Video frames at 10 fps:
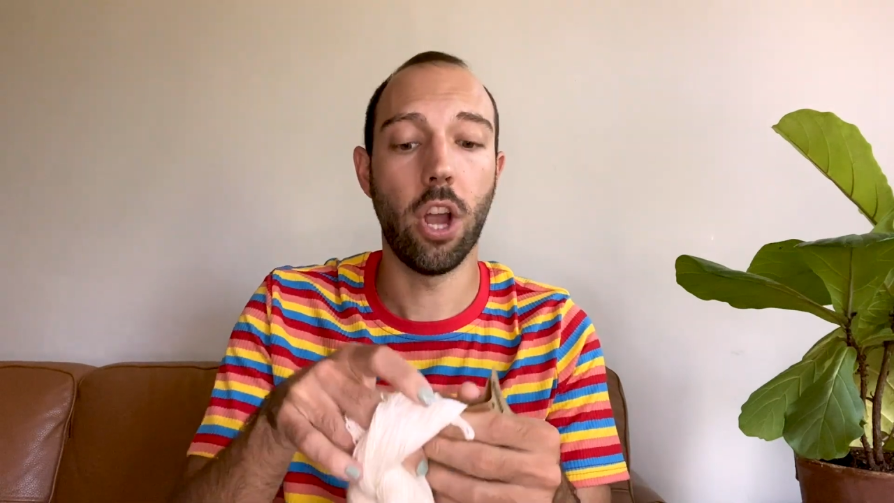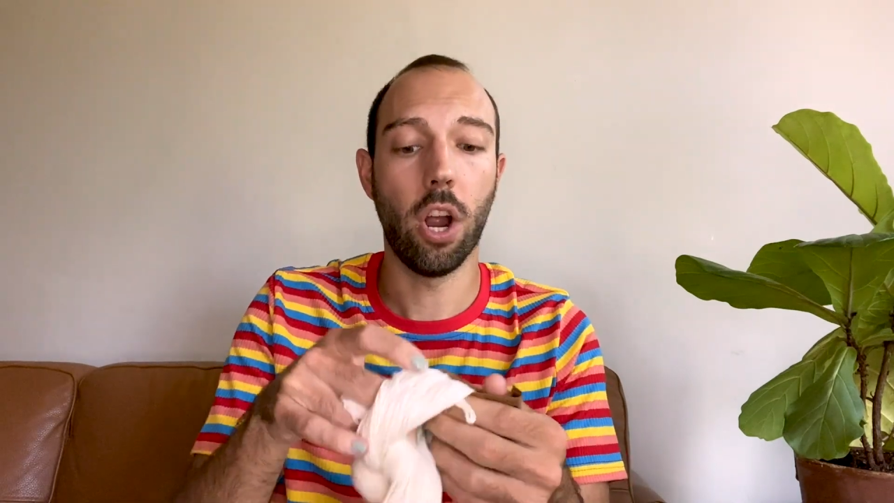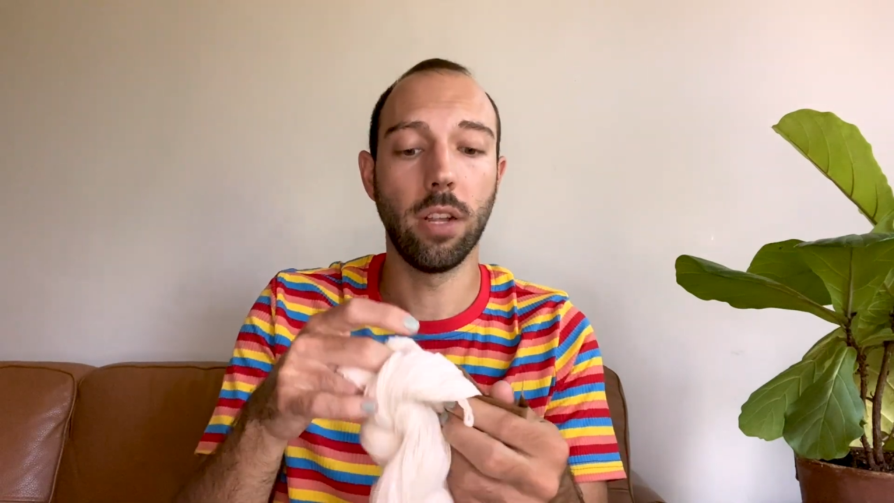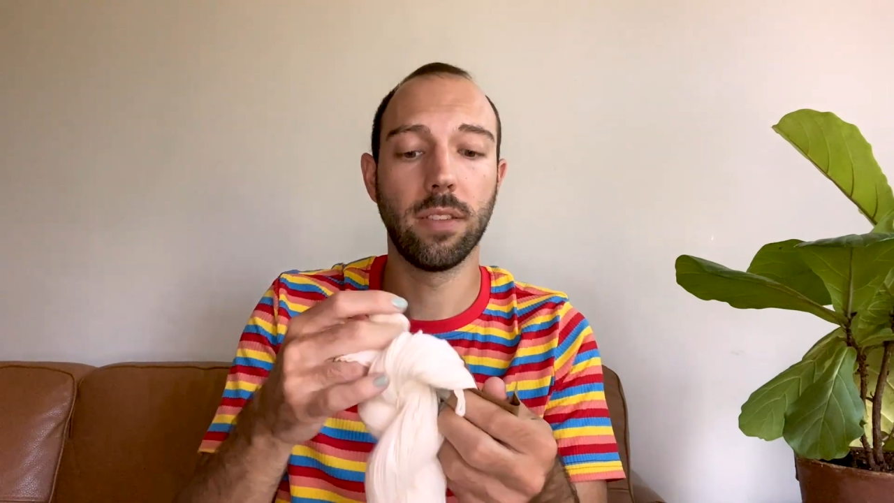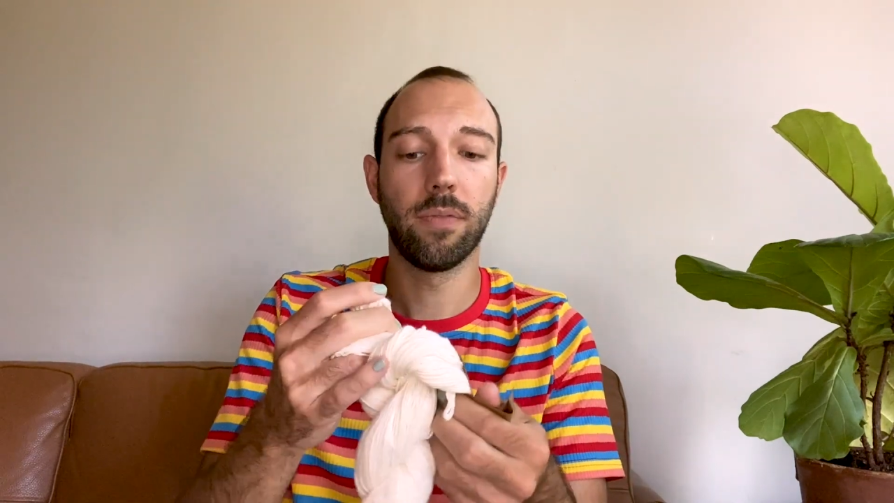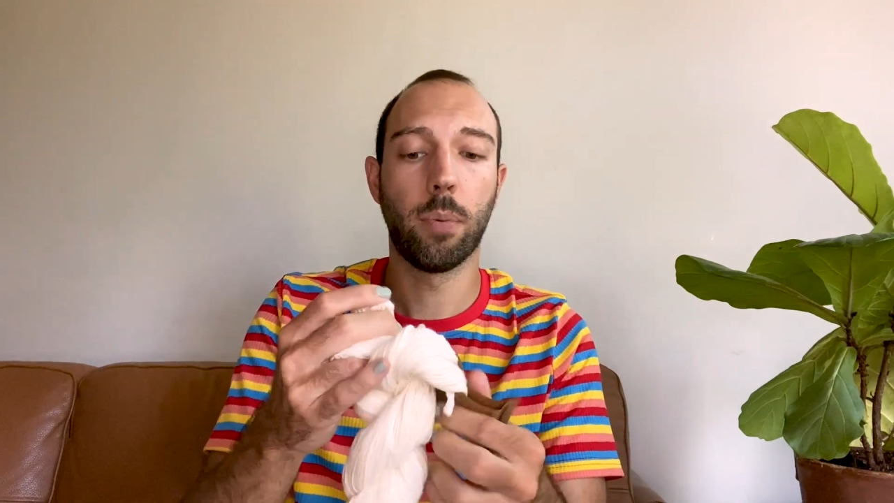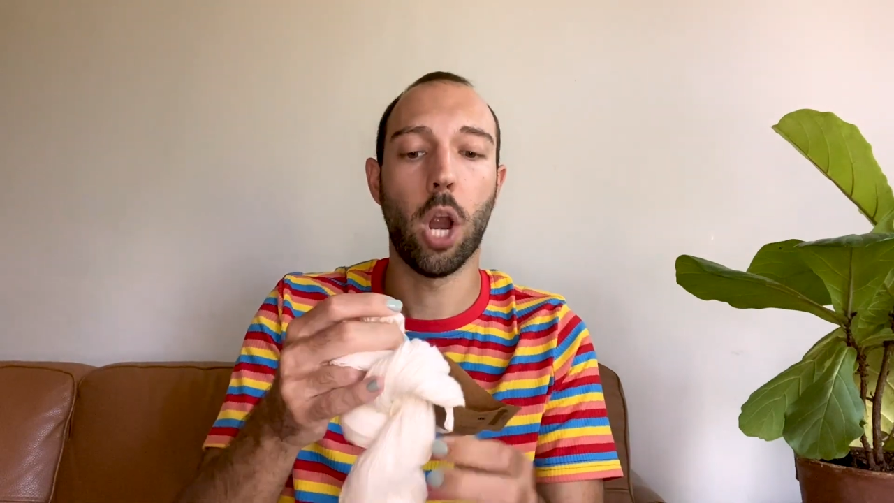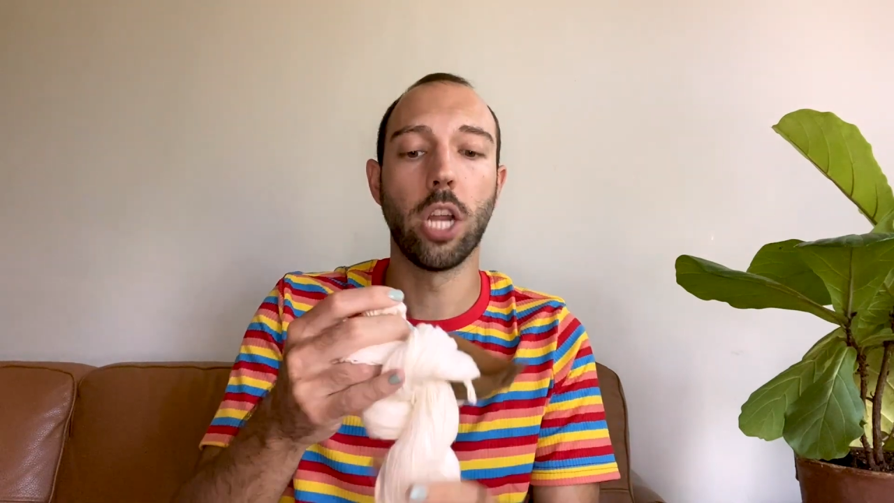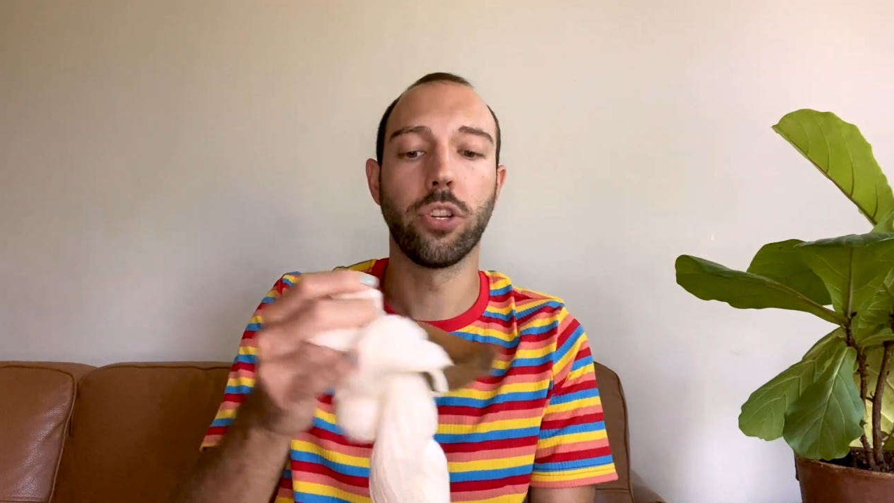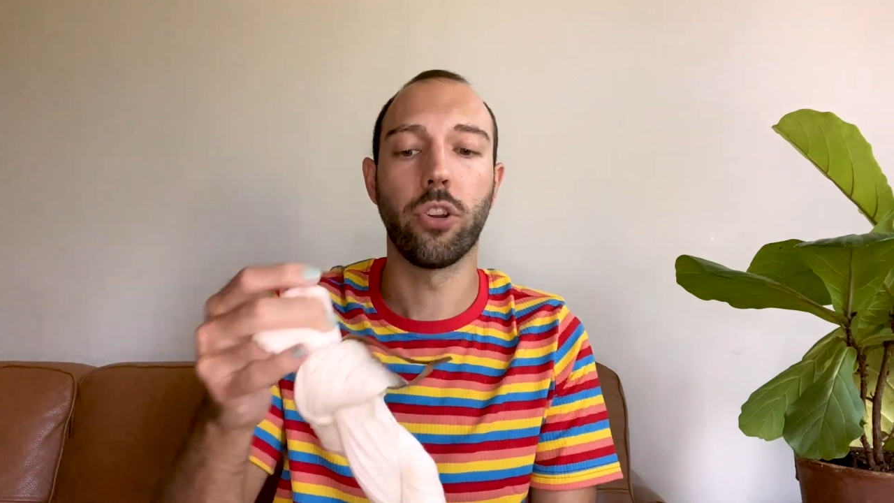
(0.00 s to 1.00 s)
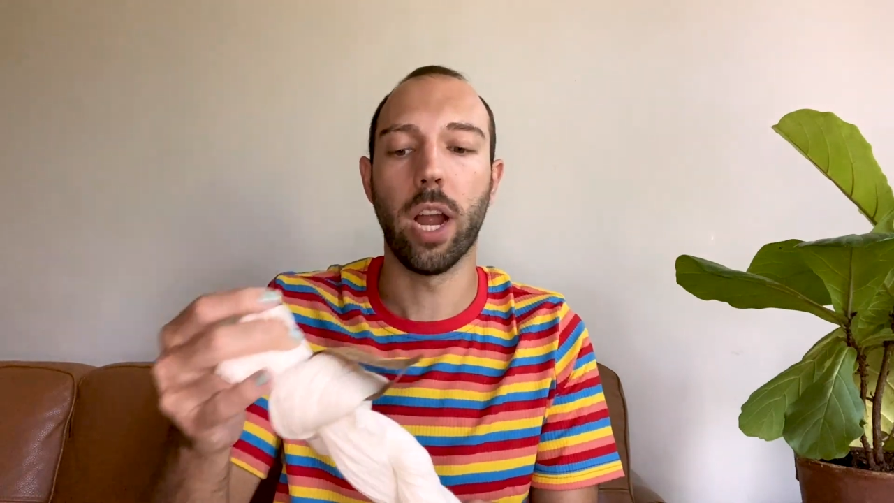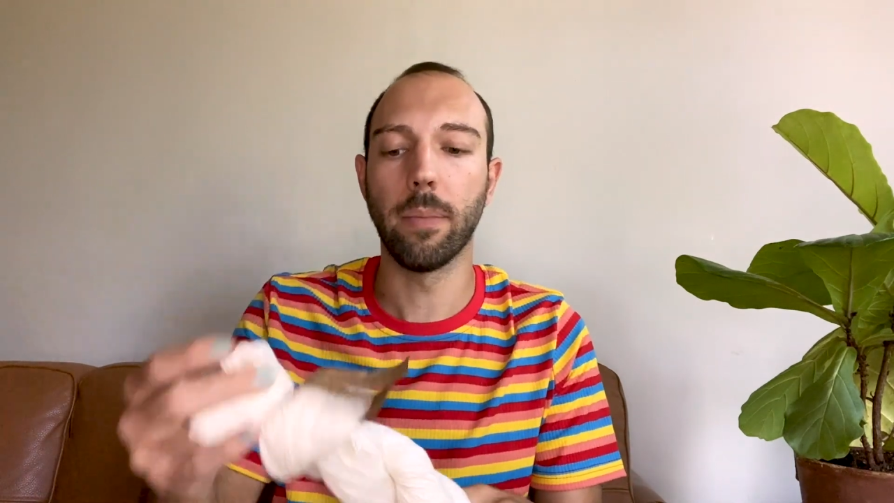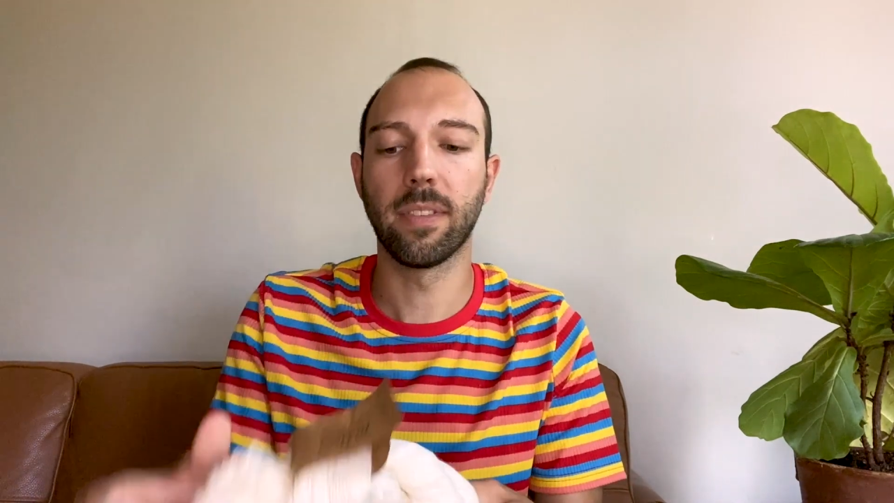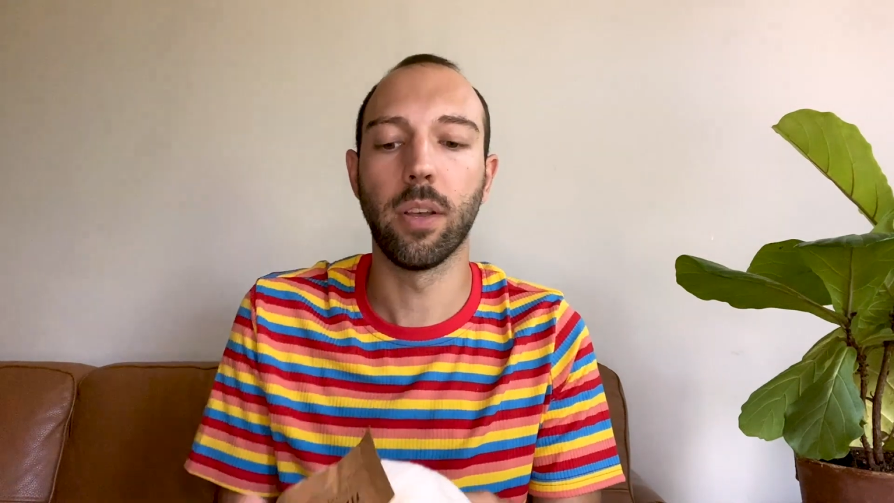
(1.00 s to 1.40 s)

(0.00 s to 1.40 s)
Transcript: yards per one hundred grams.